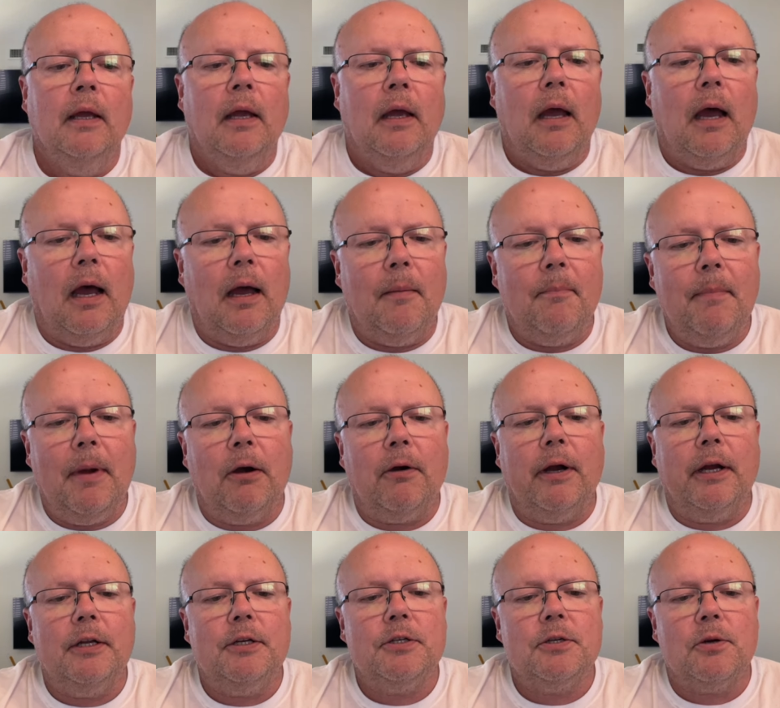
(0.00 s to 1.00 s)

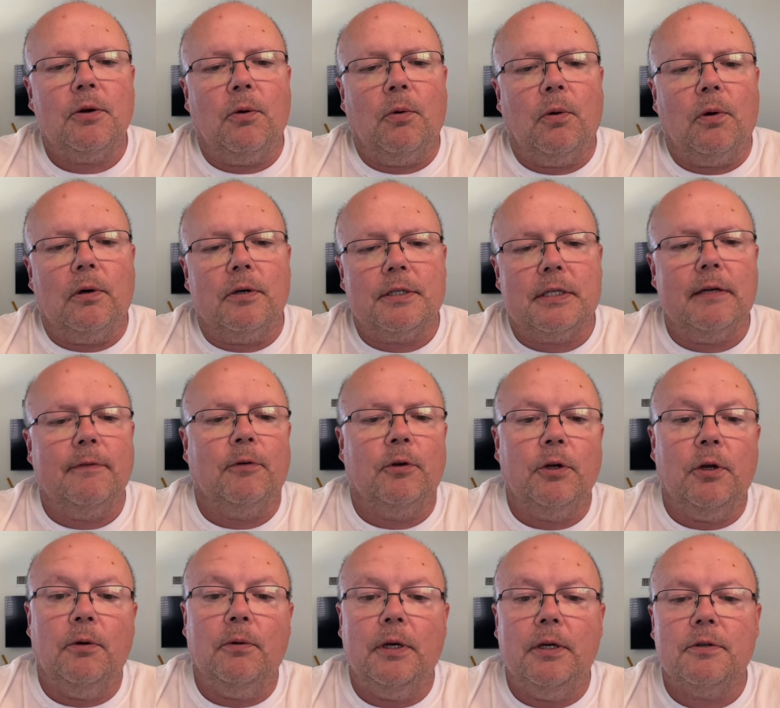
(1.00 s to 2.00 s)
Marriage or civil
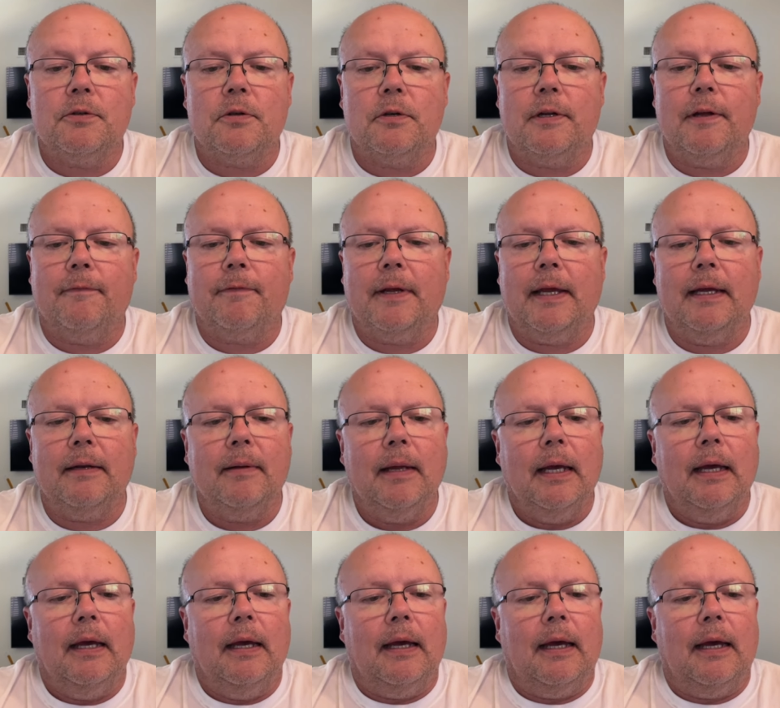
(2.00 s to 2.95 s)
union certificate,